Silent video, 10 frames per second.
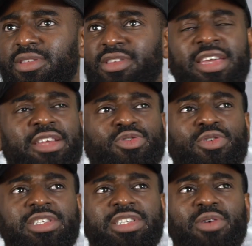yeah, the
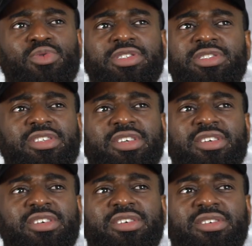talk in the chat was,
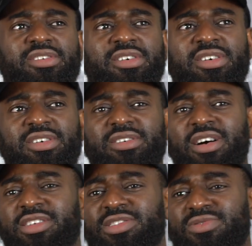oh,
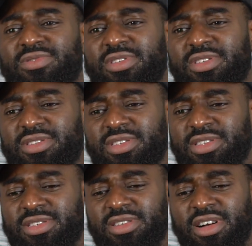Arsenal.
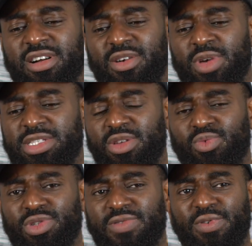Yeah, I can't wait till the
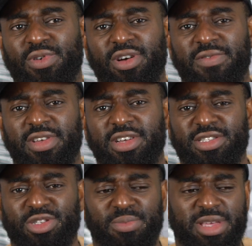wheels fall off.
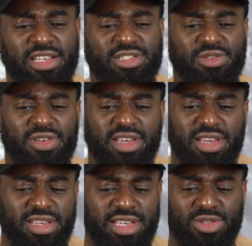Tomiyasu,
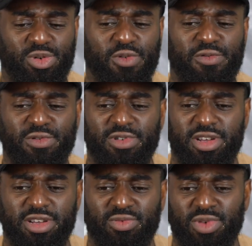he's awful.
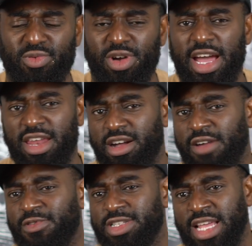What, what kind of
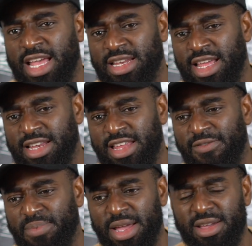cover is that at,
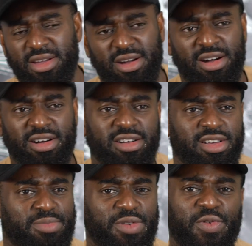left back? Oh,
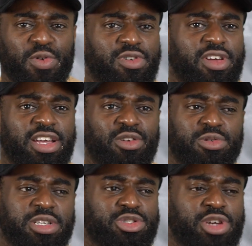midfield, it
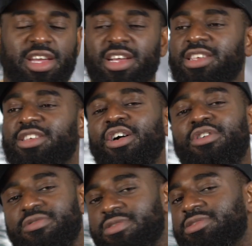looked disjointed.
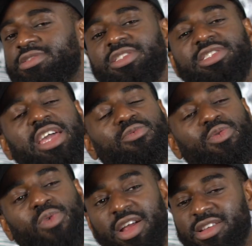Yo, just say we
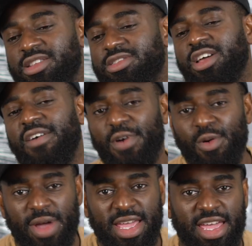won. Tough
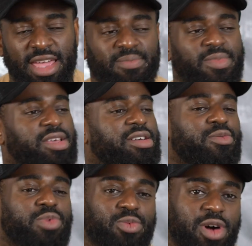away game,
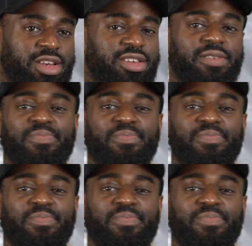we won,